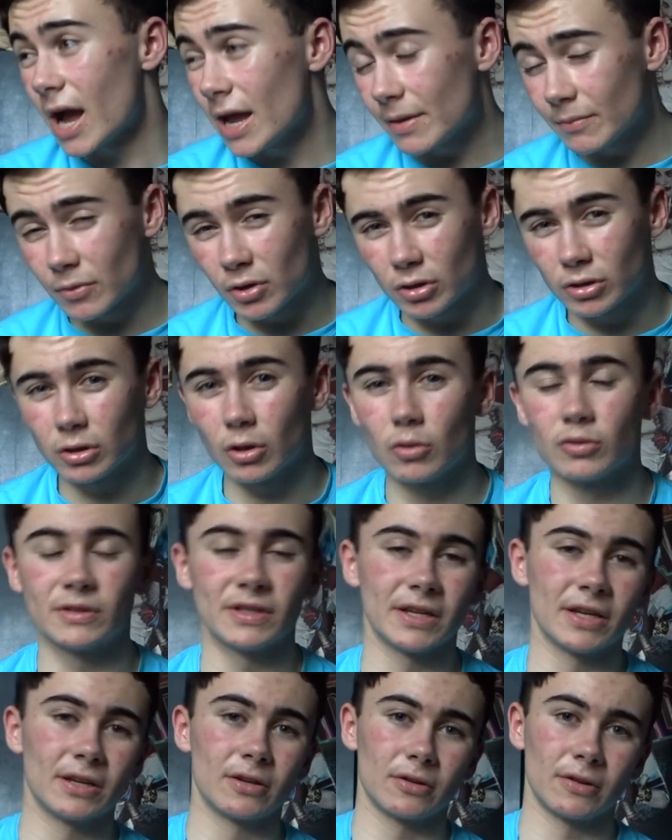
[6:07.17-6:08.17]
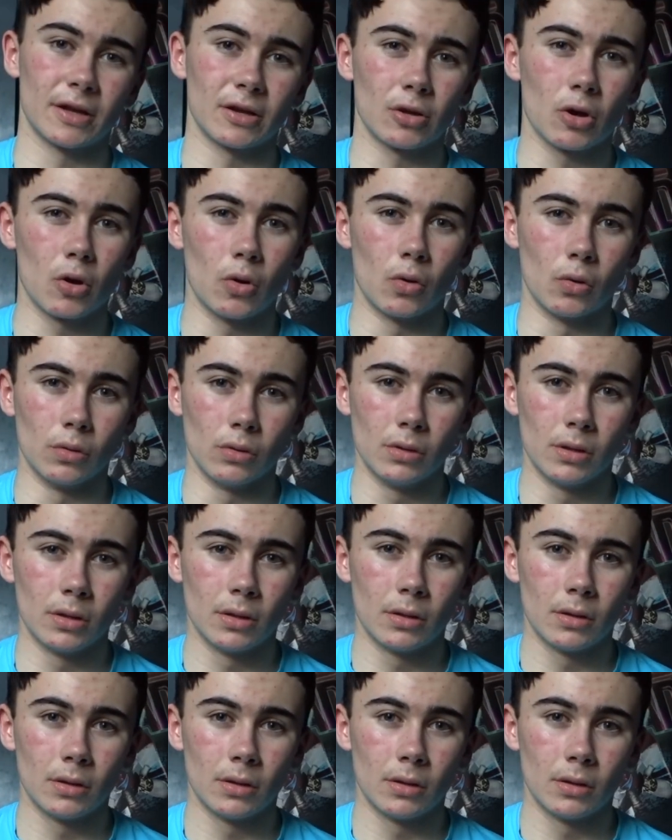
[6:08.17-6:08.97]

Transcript: I am closing in on that goal.